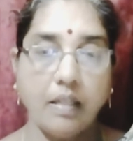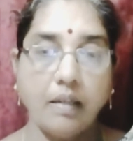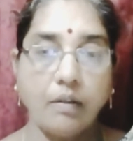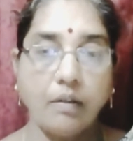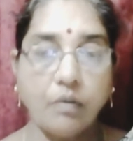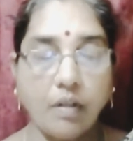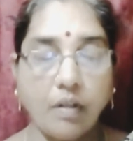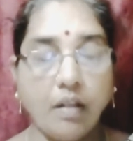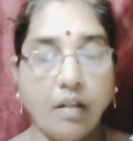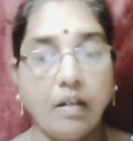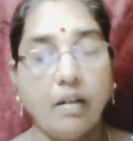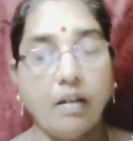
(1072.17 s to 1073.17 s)
to the
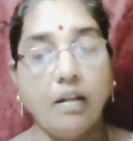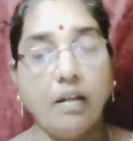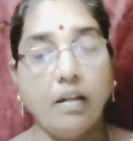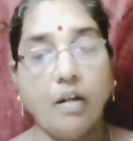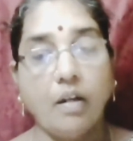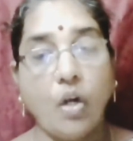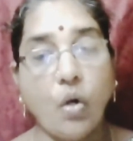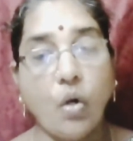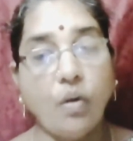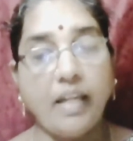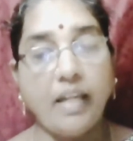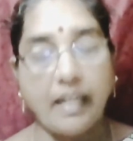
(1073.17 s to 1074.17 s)

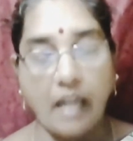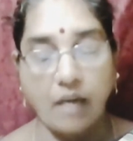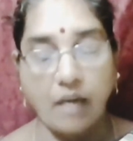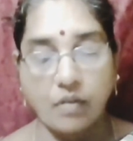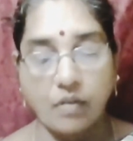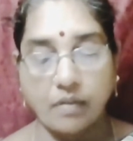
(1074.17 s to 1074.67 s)
lonely cloud.